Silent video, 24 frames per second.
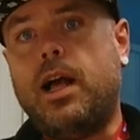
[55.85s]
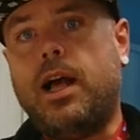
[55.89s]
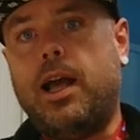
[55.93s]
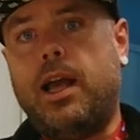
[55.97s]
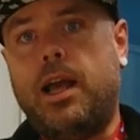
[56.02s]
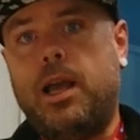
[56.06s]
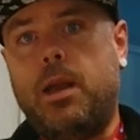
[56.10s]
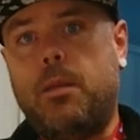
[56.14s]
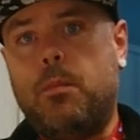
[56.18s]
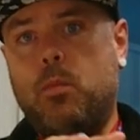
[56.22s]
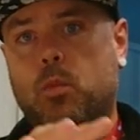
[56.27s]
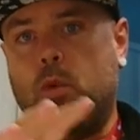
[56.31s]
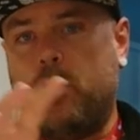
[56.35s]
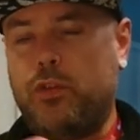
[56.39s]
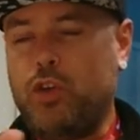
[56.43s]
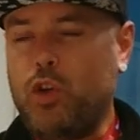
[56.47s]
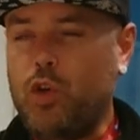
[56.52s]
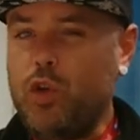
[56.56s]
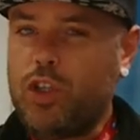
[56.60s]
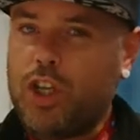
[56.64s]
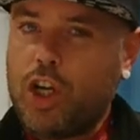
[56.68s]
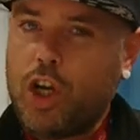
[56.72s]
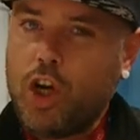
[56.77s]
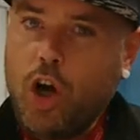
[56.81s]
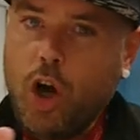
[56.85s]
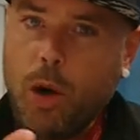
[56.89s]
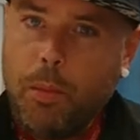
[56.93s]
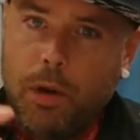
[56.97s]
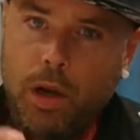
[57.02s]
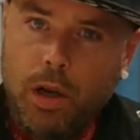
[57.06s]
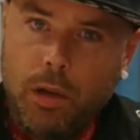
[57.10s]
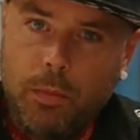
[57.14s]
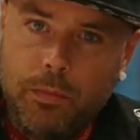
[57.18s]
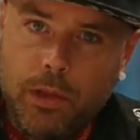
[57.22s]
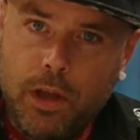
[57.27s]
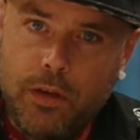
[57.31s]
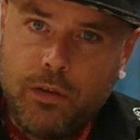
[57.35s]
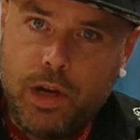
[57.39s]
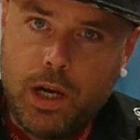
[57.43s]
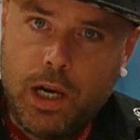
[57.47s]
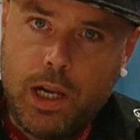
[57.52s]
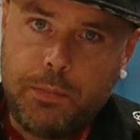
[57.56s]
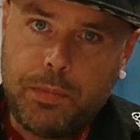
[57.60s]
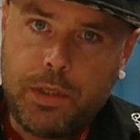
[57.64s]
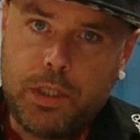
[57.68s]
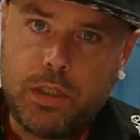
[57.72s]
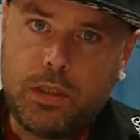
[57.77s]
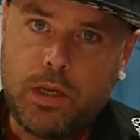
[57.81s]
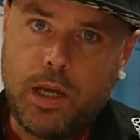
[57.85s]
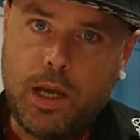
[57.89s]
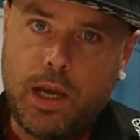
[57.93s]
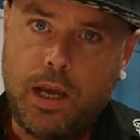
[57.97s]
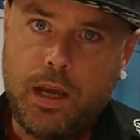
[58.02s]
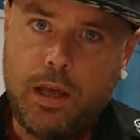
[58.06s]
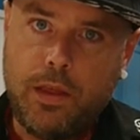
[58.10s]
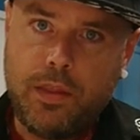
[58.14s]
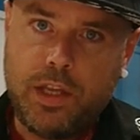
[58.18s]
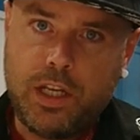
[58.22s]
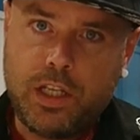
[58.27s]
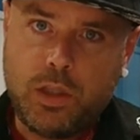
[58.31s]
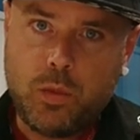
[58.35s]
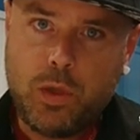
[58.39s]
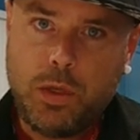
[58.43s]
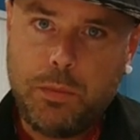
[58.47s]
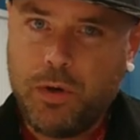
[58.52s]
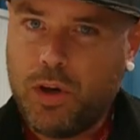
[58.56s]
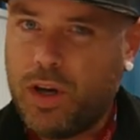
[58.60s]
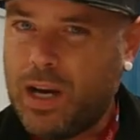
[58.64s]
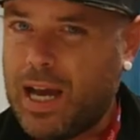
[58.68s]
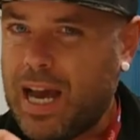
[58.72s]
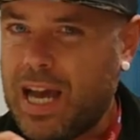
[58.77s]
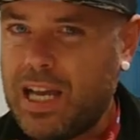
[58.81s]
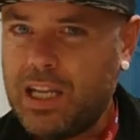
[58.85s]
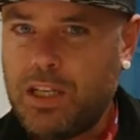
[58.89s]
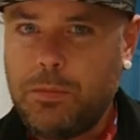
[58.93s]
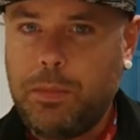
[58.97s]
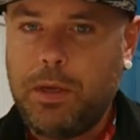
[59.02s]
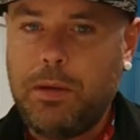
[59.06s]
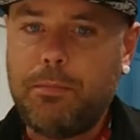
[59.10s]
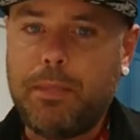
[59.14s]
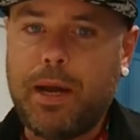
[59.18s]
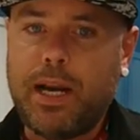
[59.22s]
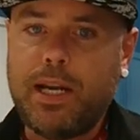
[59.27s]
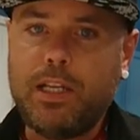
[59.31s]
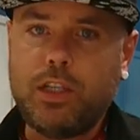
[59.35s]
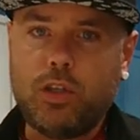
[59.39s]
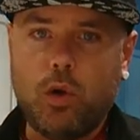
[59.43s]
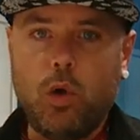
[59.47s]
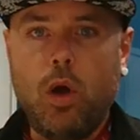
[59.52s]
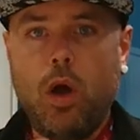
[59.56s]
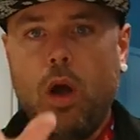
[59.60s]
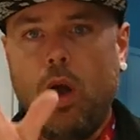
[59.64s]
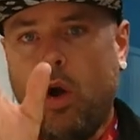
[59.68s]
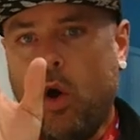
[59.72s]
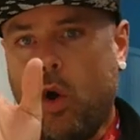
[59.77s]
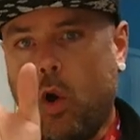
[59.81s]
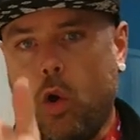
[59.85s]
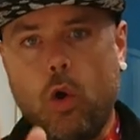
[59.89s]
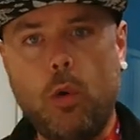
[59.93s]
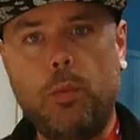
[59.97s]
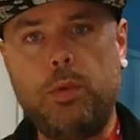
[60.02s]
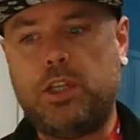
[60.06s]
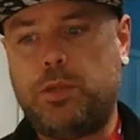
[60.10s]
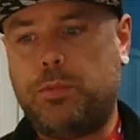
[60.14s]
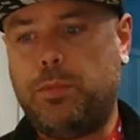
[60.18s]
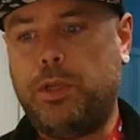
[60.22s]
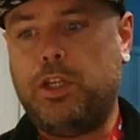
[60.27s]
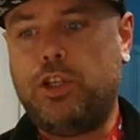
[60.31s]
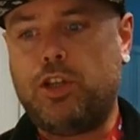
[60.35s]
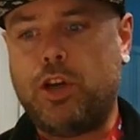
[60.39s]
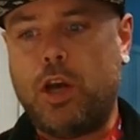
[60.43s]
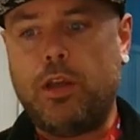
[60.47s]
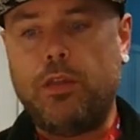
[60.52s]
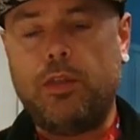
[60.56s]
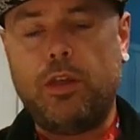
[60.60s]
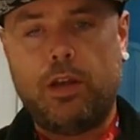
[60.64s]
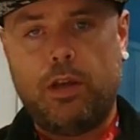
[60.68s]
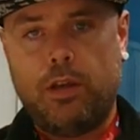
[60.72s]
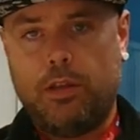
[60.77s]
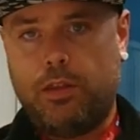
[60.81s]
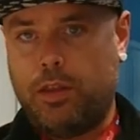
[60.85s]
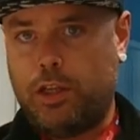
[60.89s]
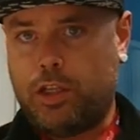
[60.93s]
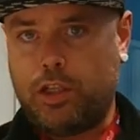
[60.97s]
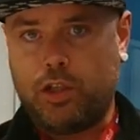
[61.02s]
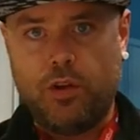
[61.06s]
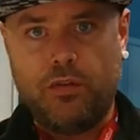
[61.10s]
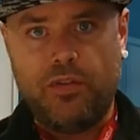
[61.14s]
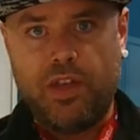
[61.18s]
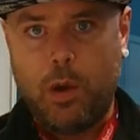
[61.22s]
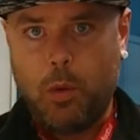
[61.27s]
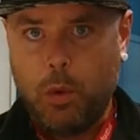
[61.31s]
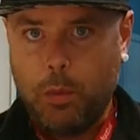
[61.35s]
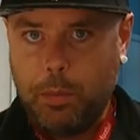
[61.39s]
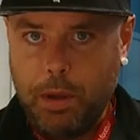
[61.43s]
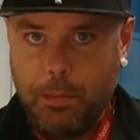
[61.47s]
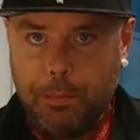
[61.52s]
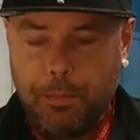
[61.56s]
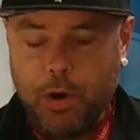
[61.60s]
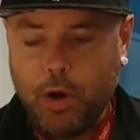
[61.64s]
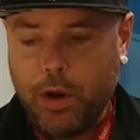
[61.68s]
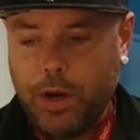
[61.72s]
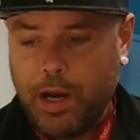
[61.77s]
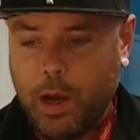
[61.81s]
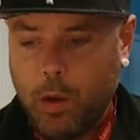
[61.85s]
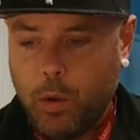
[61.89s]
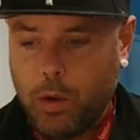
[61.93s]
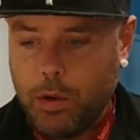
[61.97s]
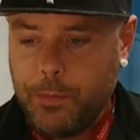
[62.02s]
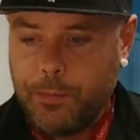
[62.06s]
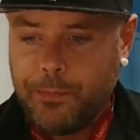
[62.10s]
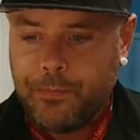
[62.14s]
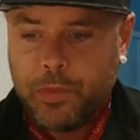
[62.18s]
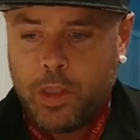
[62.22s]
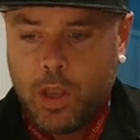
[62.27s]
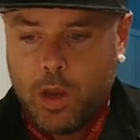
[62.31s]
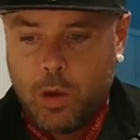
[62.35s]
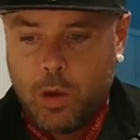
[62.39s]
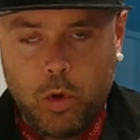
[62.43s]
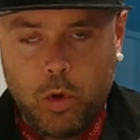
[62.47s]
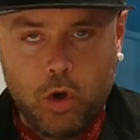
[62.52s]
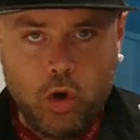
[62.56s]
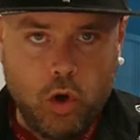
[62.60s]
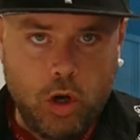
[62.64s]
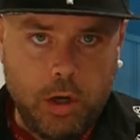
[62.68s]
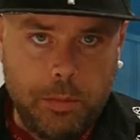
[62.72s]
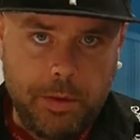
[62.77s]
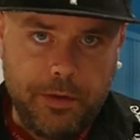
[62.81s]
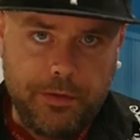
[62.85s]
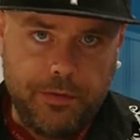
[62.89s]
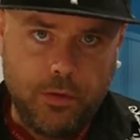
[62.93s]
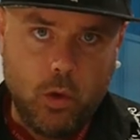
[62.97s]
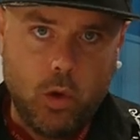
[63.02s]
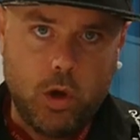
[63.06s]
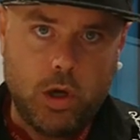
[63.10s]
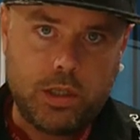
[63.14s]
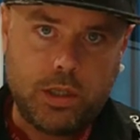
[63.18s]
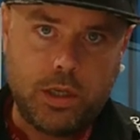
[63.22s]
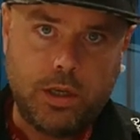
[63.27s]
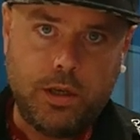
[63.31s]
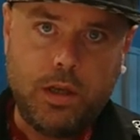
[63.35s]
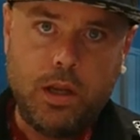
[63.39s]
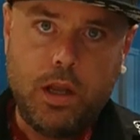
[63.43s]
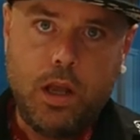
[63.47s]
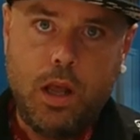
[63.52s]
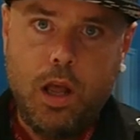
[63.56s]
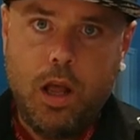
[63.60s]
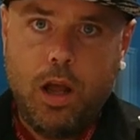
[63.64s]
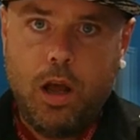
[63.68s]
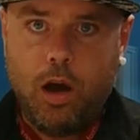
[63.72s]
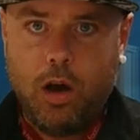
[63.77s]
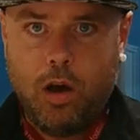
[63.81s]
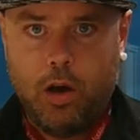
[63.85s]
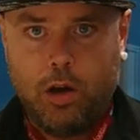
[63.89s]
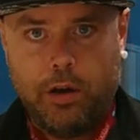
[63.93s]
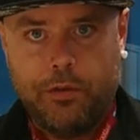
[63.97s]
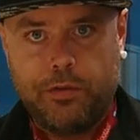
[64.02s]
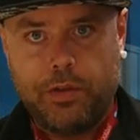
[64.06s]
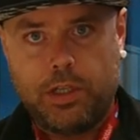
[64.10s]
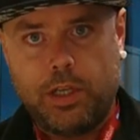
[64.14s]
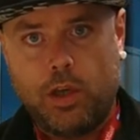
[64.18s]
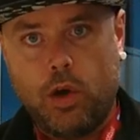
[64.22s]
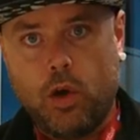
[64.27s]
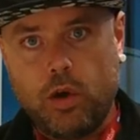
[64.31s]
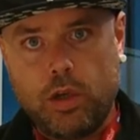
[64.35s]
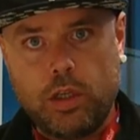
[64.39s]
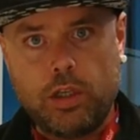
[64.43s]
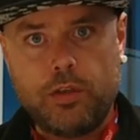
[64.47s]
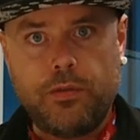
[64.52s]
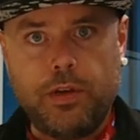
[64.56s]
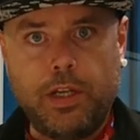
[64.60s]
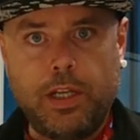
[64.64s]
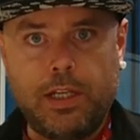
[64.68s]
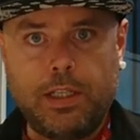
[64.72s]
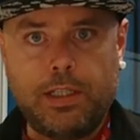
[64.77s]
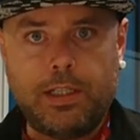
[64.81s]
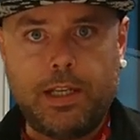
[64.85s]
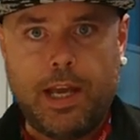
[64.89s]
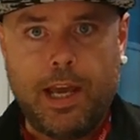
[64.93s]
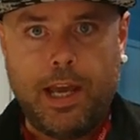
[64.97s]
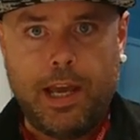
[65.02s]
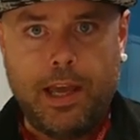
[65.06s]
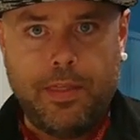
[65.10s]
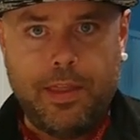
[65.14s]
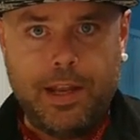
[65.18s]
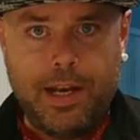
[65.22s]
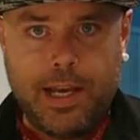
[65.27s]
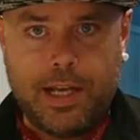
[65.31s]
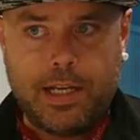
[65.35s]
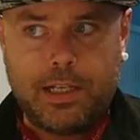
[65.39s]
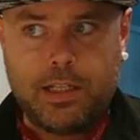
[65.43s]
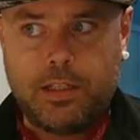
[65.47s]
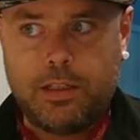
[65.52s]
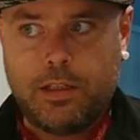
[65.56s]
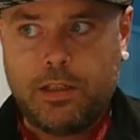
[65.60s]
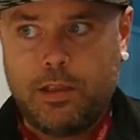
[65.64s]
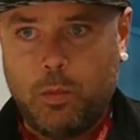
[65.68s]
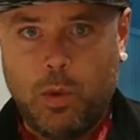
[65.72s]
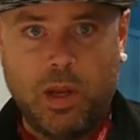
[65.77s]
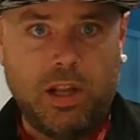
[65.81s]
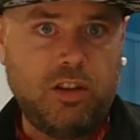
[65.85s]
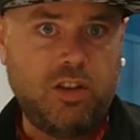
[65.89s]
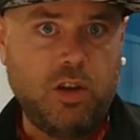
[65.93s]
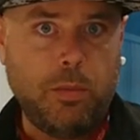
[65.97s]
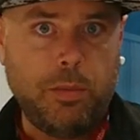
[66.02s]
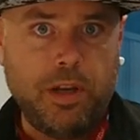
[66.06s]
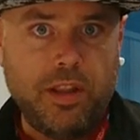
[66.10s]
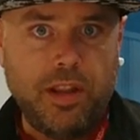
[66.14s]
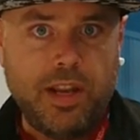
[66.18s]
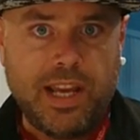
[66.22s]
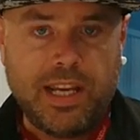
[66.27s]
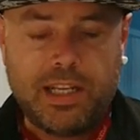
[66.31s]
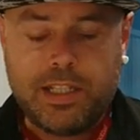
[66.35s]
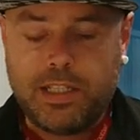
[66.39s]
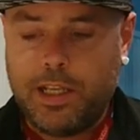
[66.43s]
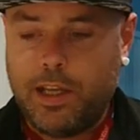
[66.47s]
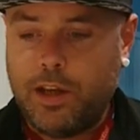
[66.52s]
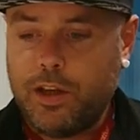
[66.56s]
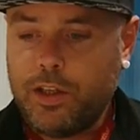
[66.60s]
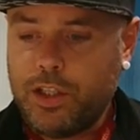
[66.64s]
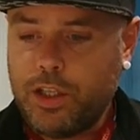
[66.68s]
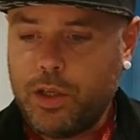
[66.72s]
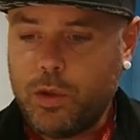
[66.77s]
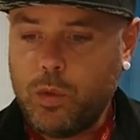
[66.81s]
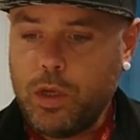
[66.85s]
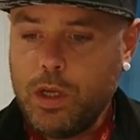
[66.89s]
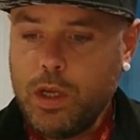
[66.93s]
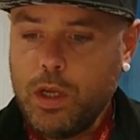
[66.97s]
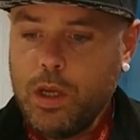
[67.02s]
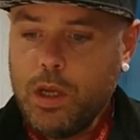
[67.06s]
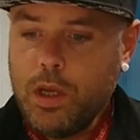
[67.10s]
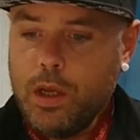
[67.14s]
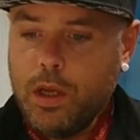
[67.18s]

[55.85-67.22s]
Um, we've used a couple of clips uh, this week, but it hasn't been many, so hopefully it's been enjoying the, the stuff that we've been putting out, and we're going to be focusing on obviously Huddersfield and uh, the next, well, coming in the next day or two.